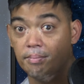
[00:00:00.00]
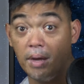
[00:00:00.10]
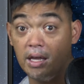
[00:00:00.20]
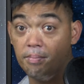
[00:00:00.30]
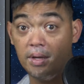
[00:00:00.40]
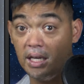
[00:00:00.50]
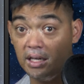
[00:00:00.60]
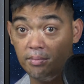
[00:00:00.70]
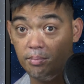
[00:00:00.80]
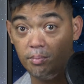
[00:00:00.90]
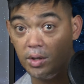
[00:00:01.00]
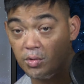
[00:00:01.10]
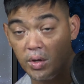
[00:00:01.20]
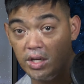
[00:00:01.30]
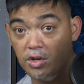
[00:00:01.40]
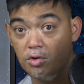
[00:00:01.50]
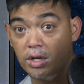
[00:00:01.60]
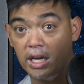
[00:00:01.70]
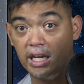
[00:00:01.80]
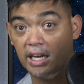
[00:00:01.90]
may mean between you
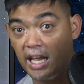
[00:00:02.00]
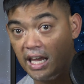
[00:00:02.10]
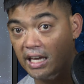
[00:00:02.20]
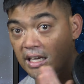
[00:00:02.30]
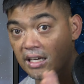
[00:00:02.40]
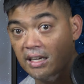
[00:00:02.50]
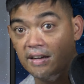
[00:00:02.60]
getting a